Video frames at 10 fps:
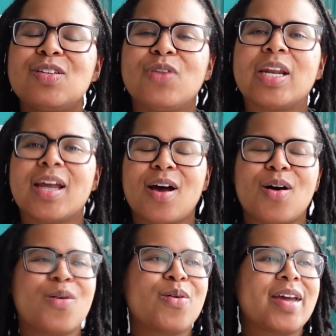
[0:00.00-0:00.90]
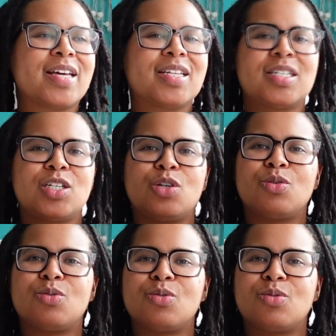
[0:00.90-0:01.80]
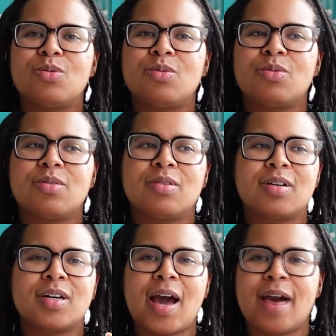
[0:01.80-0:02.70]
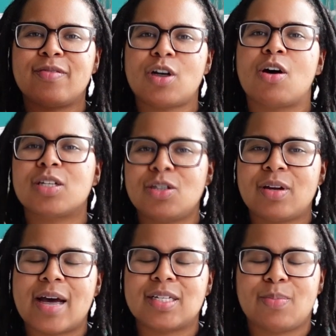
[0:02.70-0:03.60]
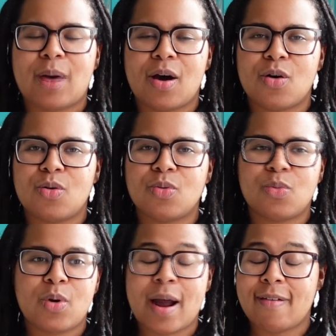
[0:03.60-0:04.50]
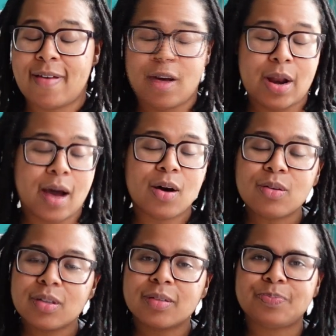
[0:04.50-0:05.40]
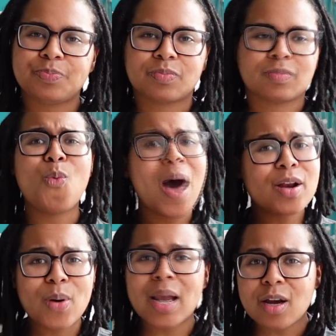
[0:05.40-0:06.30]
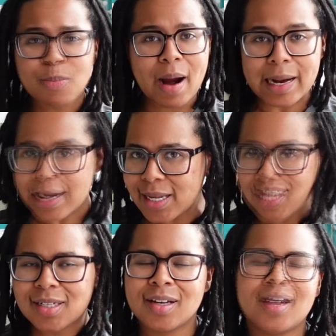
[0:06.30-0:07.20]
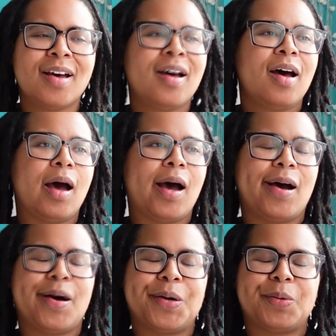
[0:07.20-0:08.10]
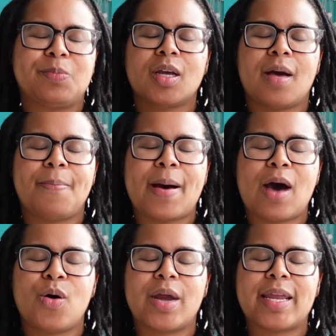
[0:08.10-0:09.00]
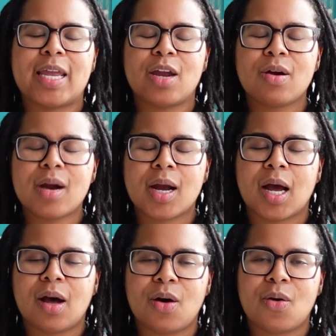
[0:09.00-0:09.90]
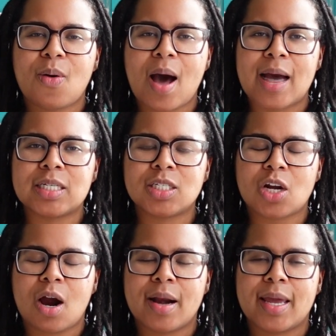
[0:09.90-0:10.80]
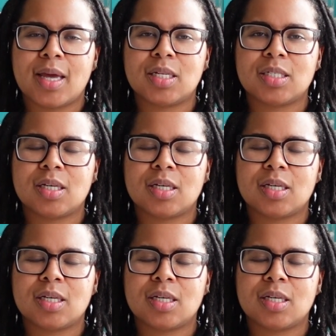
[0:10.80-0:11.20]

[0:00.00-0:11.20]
video is to kind of talk to you guys about what I found out. Why do I look pregnant? About a year ago, I started